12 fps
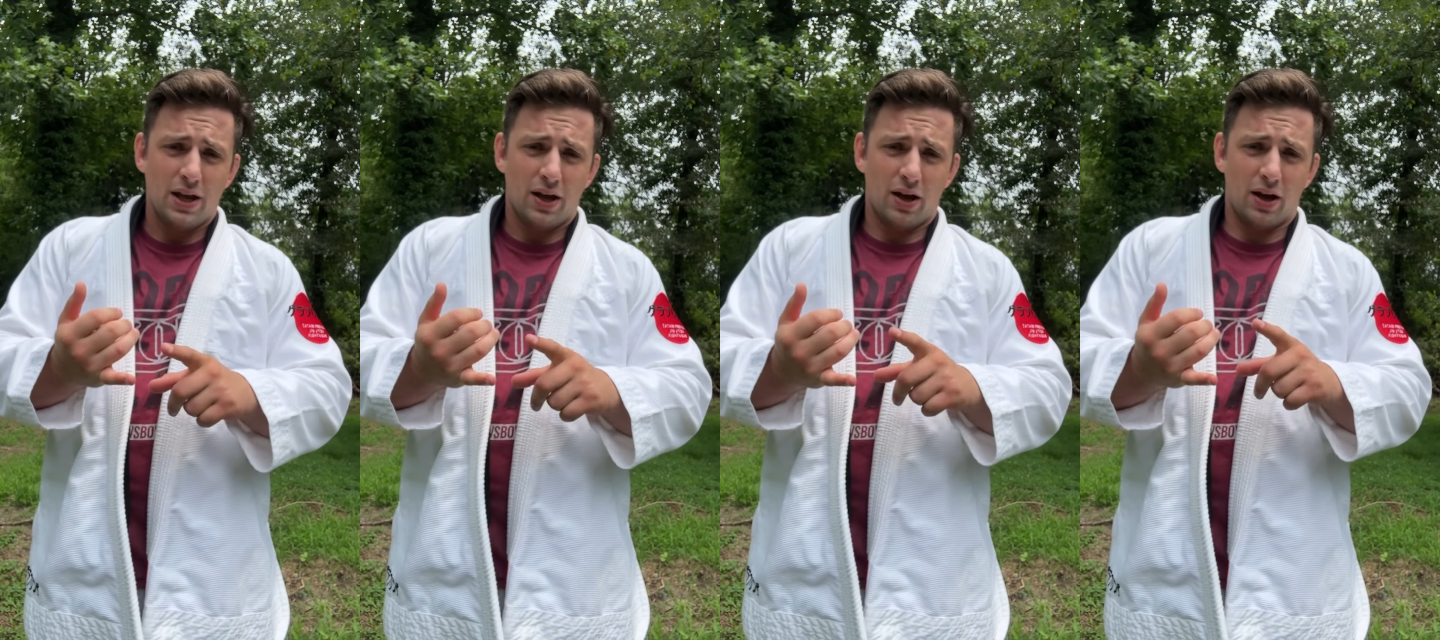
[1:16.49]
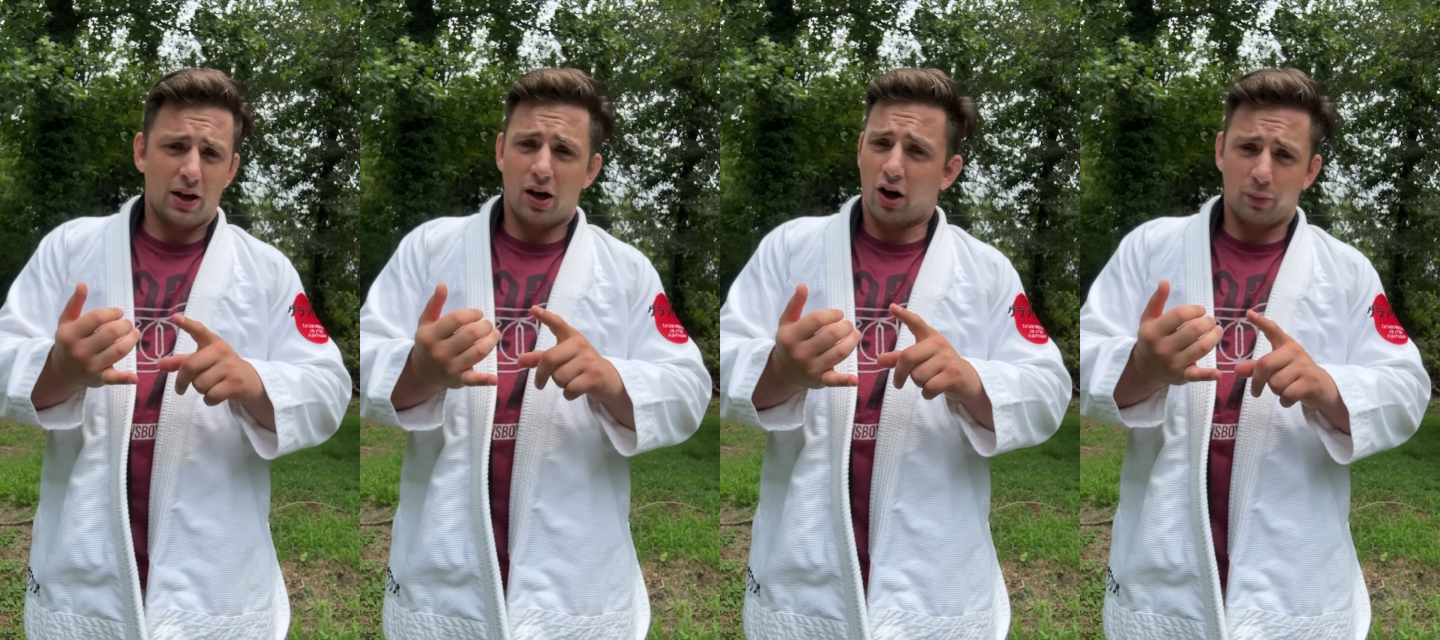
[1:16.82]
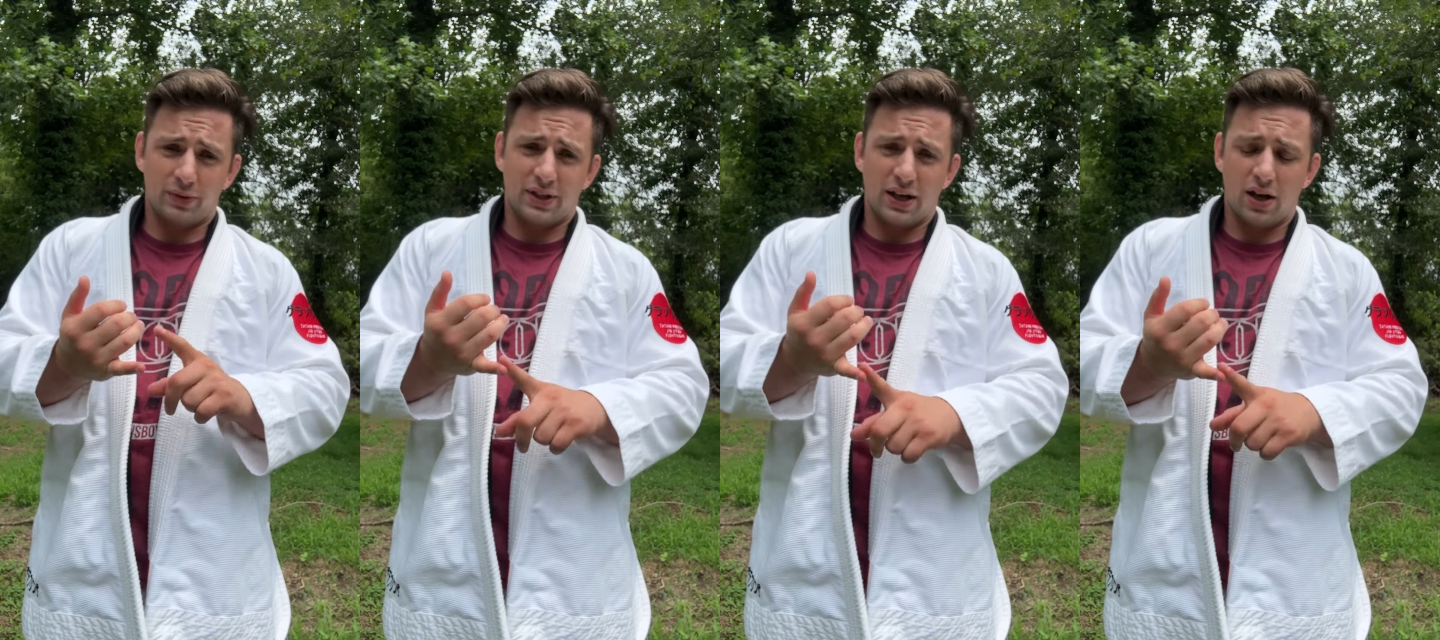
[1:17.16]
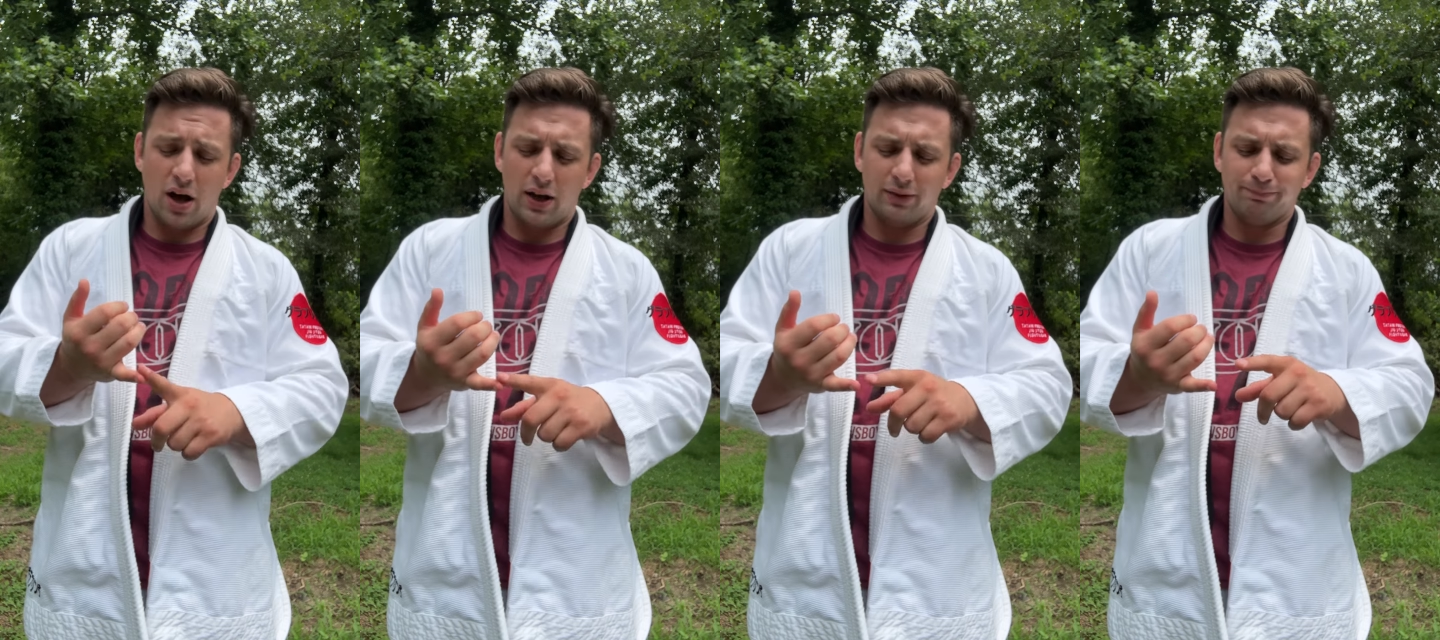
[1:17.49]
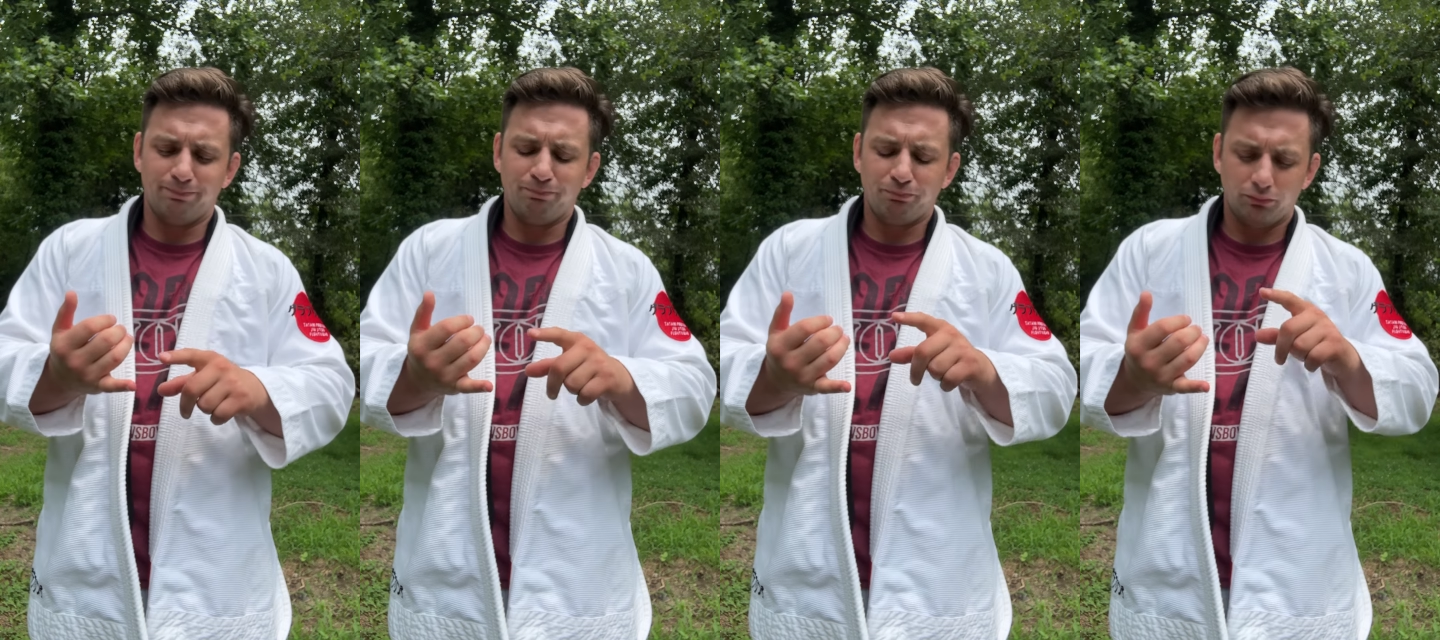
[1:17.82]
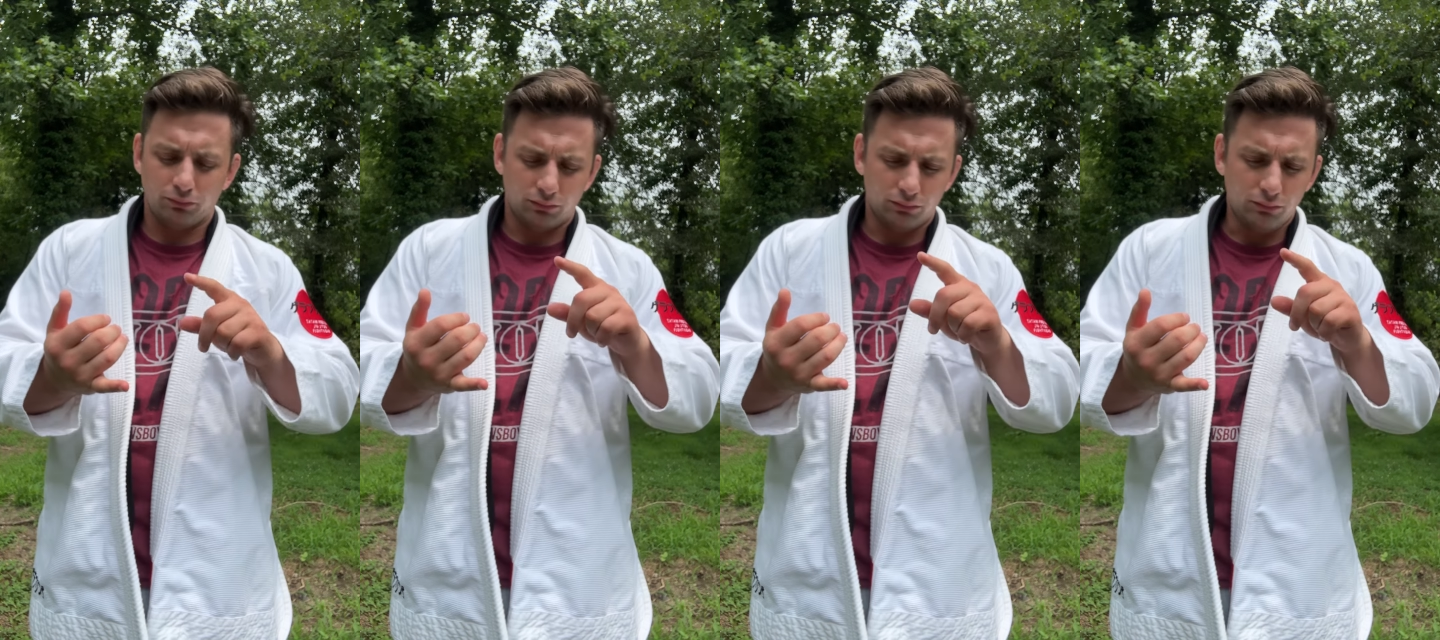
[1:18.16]
100% cotton.
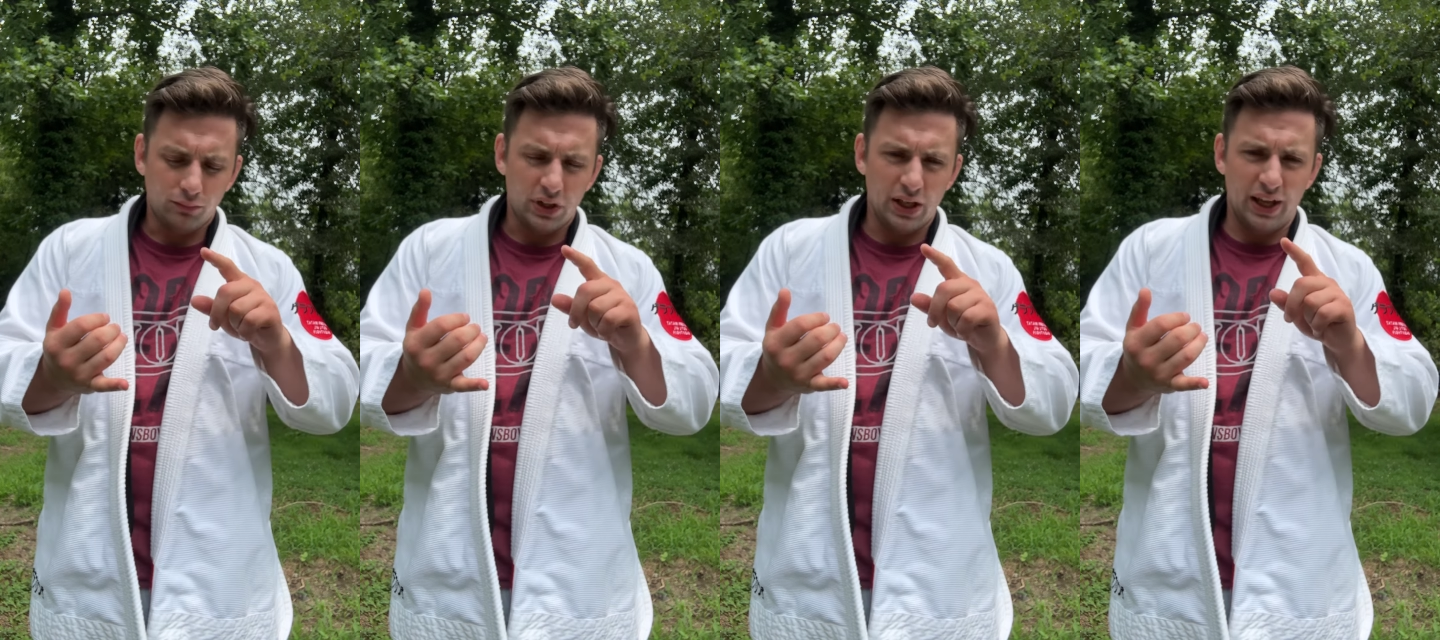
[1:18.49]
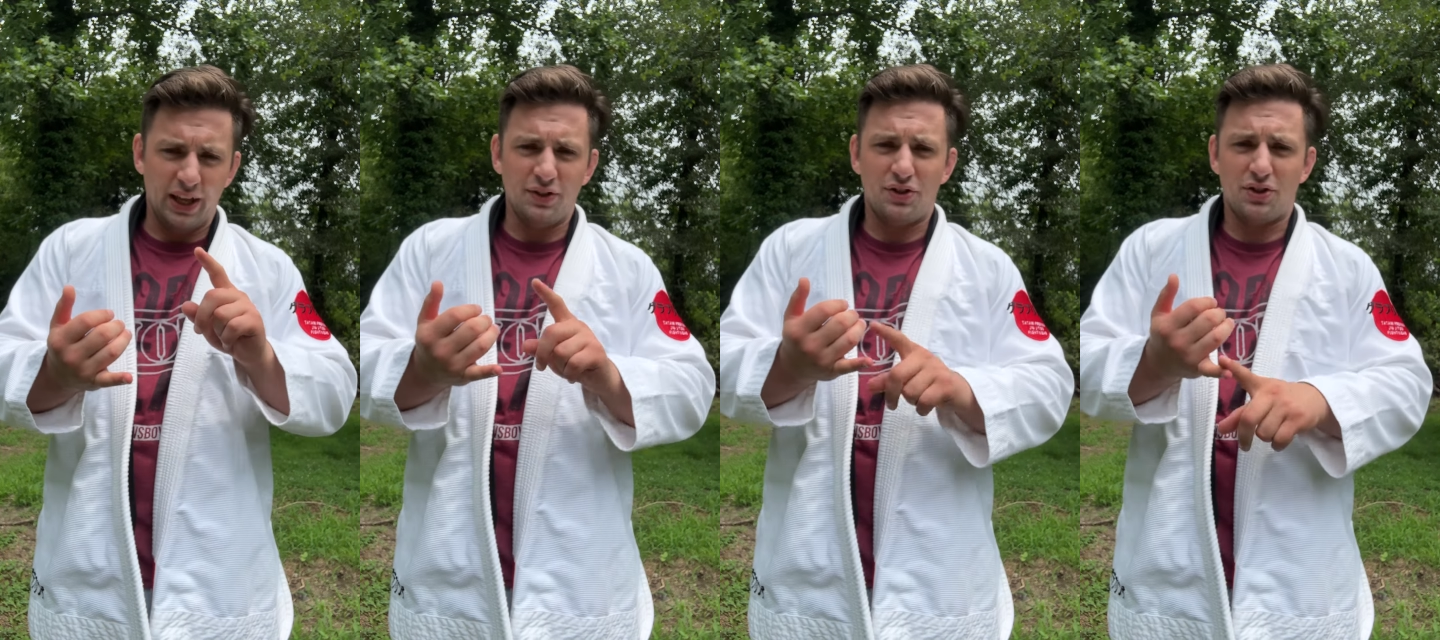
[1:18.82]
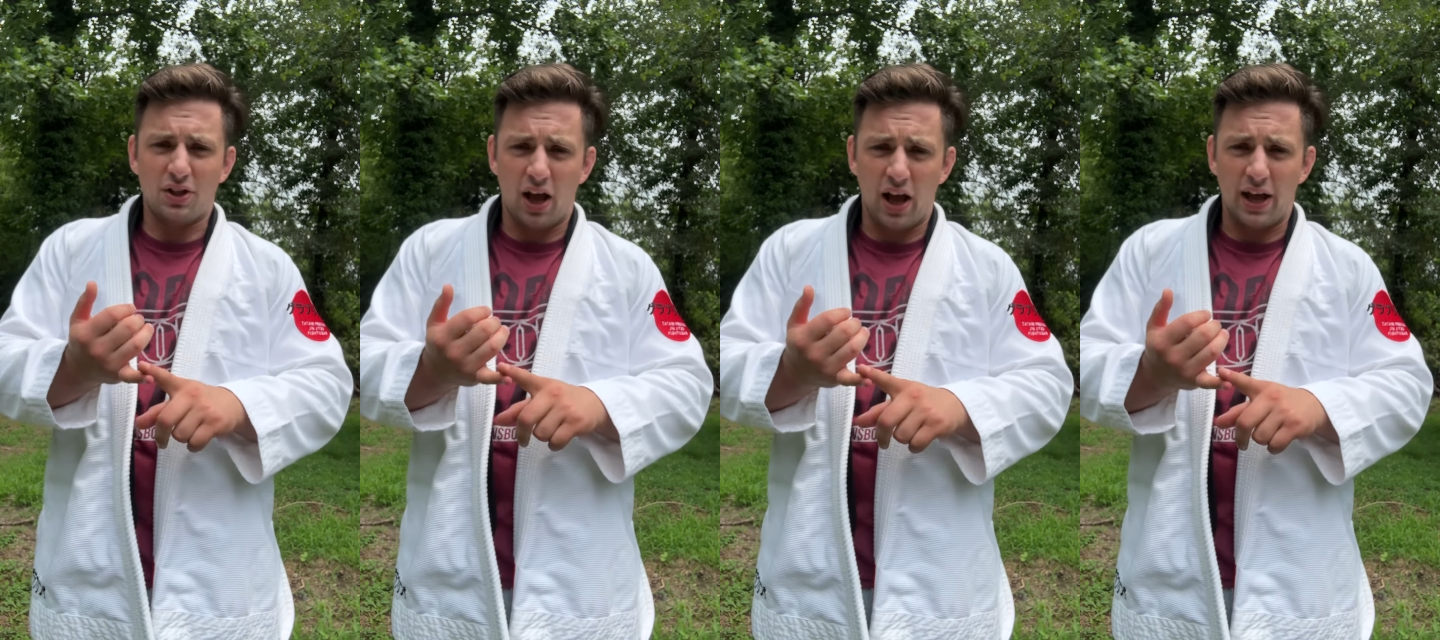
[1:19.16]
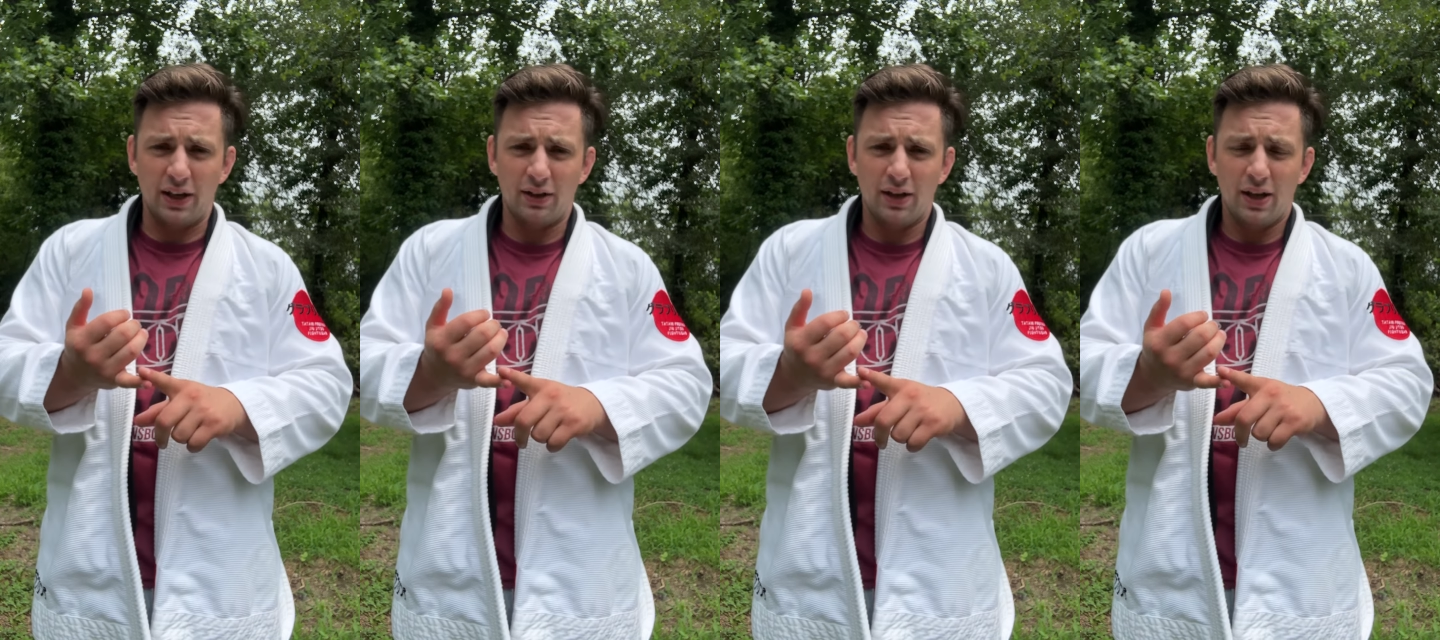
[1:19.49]
Inside